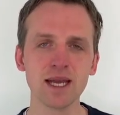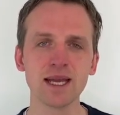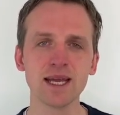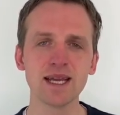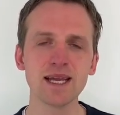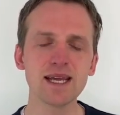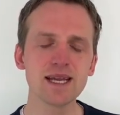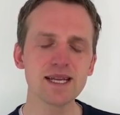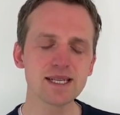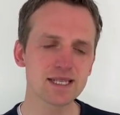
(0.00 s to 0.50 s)

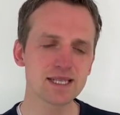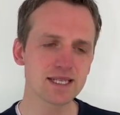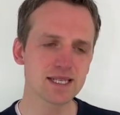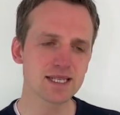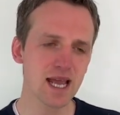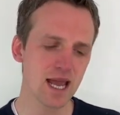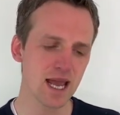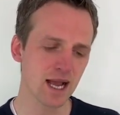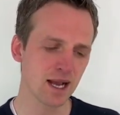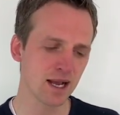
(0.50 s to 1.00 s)
He is
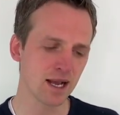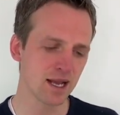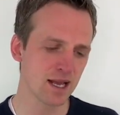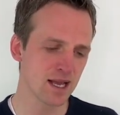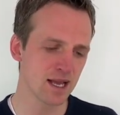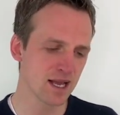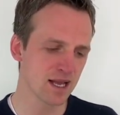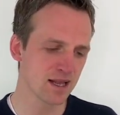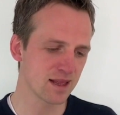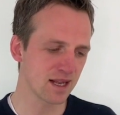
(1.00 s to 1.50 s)
saying
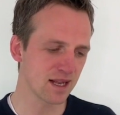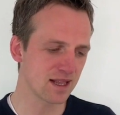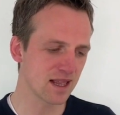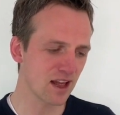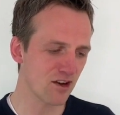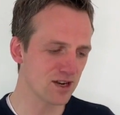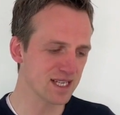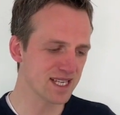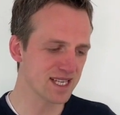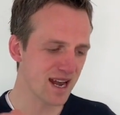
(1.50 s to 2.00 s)
that
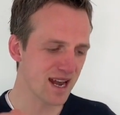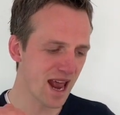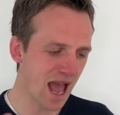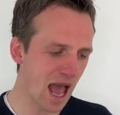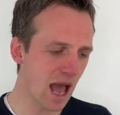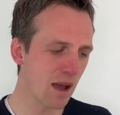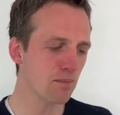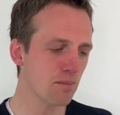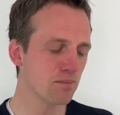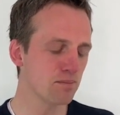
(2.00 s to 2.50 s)
there is an
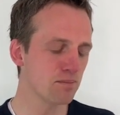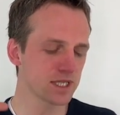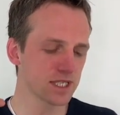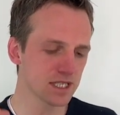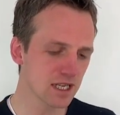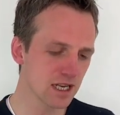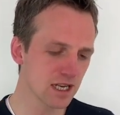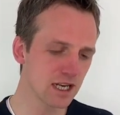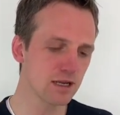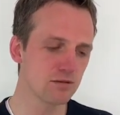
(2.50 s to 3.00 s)

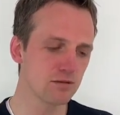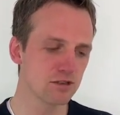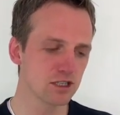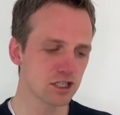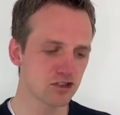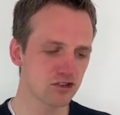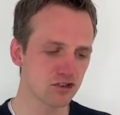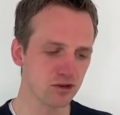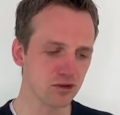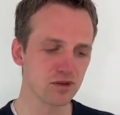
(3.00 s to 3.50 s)
absolute
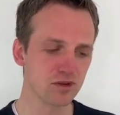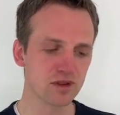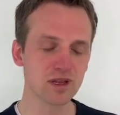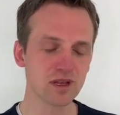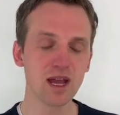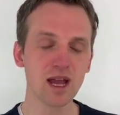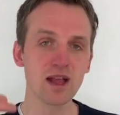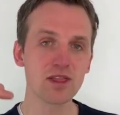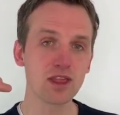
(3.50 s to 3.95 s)
truth